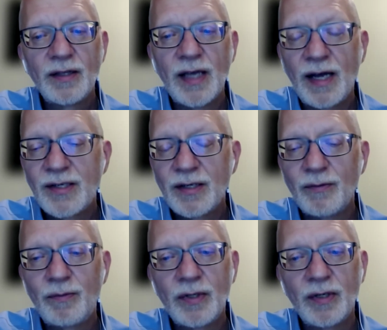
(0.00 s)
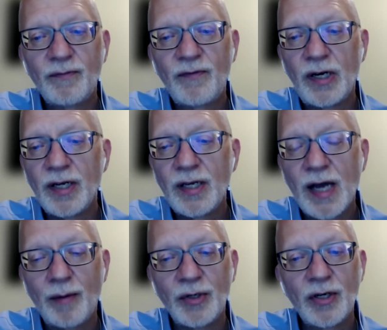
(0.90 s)
That's a very
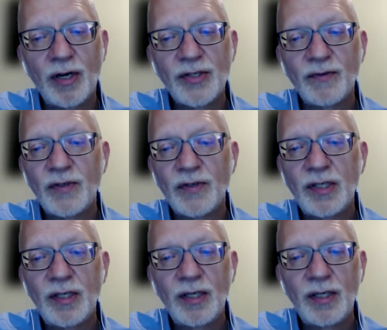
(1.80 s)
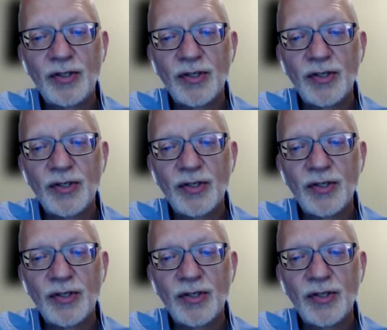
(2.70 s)
common cause of fatigue,